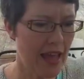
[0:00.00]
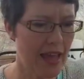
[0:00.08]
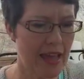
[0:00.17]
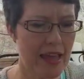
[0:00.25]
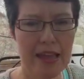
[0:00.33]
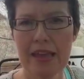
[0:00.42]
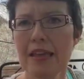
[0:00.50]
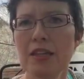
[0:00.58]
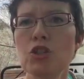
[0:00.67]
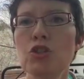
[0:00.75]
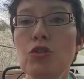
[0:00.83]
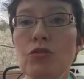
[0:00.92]
a
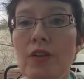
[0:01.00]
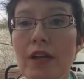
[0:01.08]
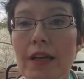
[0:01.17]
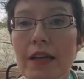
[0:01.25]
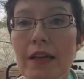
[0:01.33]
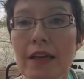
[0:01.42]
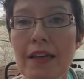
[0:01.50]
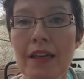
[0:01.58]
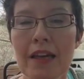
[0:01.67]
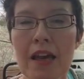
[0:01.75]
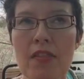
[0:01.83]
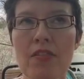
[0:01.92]
tunic
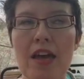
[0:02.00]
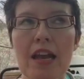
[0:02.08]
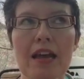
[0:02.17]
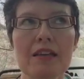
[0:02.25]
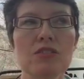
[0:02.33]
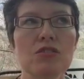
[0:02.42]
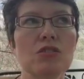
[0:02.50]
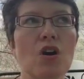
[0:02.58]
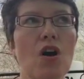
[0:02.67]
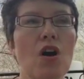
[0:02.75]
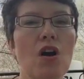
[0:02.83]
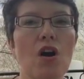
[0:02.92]
that I
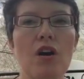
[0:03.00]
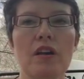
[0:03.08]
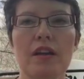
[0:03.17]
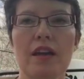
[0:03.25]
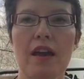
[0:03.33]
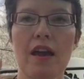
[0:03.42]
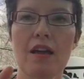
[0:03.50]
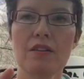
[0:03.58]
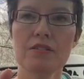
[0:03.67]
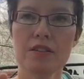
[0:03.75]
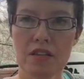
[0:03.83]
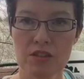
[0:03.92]
saw on a
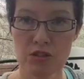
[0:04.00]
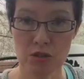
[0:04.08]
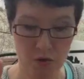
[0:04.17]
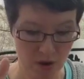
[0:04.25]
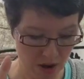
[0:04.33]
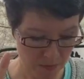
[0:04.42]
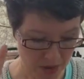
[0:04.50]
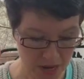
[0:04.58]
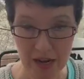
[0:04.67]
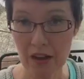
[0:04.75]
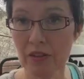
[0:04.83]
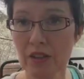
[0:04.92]
gal's Instagram,
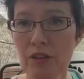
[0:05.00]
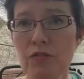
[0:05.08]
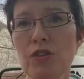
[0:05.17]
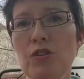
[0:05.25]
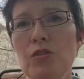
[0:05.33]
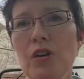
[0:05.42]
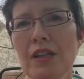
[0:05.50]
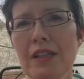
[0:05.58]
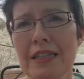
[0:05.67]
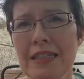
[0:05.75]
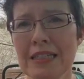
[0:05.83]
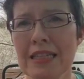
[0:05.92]
and I'll give you a
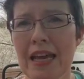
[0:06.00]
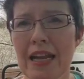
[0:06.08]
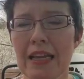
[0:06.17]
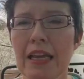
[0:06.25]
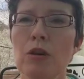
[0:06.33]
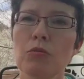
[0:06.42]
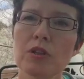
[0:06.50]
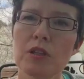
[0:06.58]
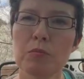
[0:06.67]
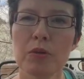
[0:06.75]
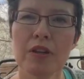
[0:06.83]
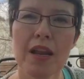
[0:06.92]
link to that. I can't
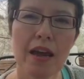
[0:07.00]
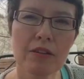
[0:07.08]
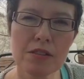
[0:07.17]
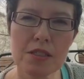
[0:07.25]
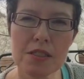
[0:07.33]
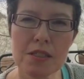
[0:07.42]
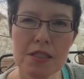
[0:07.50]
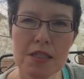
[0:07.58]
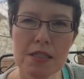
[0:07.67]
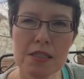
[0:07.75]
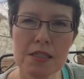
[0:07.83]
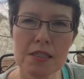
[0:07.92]
really pronounce
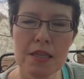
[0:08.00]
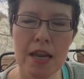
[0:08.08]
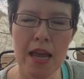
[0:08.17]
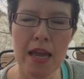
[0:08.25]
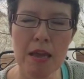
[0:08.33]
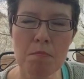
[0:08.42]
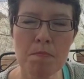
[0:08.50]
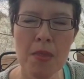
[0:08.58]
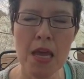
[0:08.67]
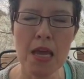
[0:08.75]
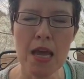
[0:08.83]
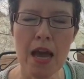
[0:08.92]
this name.
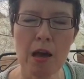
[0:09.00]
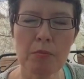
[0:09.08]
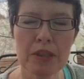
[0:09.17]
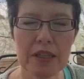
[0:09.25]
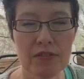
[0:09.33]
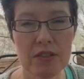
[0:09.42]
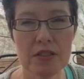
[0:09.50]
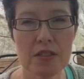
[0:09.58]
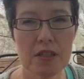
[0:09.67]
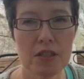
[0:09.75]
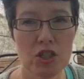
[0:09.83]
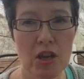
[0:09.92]
I believe
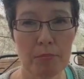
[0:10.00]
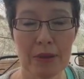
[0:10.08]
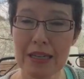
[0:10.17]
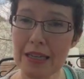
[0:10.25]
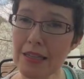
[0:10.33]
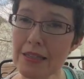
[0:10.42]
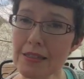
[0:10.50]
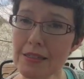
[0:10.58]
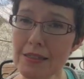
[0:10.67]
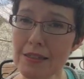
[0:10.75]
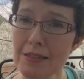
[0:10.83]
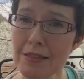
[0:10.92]
it's a
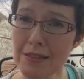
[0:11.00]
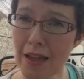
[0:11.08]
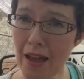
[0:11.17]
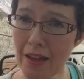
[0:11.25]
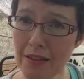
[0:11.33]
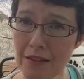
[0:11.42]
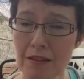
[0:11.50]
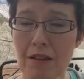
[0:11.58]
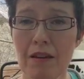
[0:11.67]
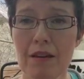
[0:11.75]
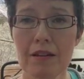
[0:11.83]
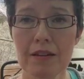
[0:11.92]
Japanese site,
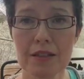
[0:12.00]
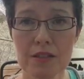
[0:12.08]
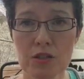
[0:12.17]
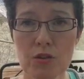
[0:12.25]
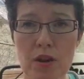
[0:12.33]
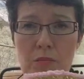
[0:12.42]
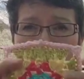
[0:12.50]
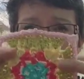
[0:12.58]
Instagram